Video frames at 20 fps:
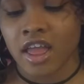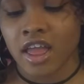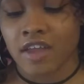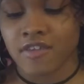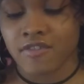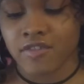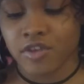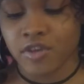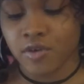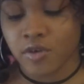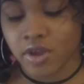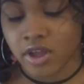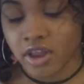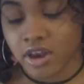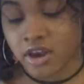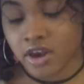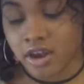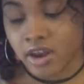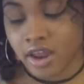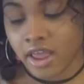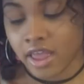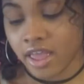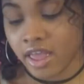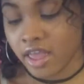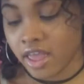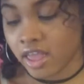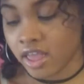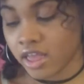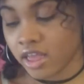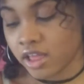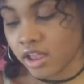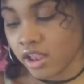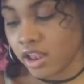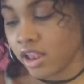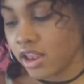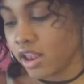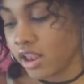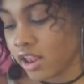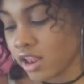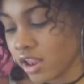if you can
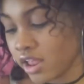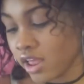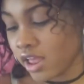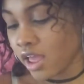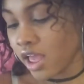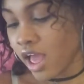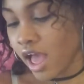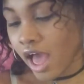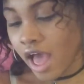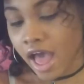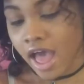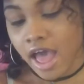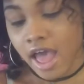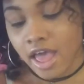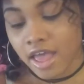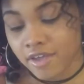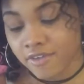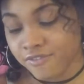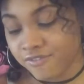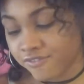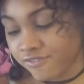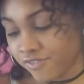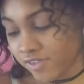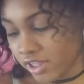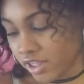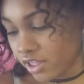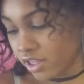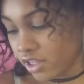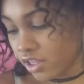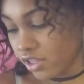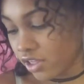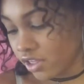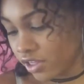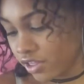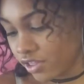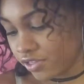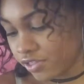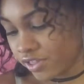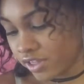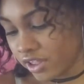tell, I fill
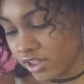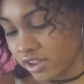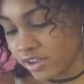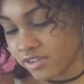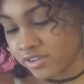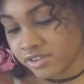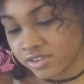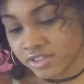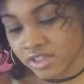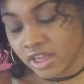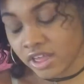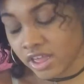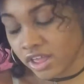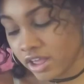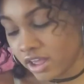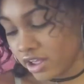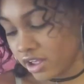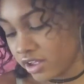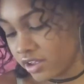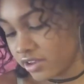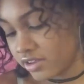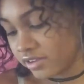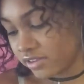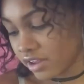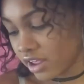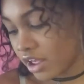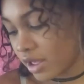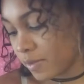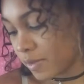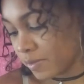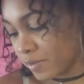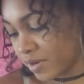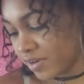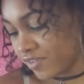these things up.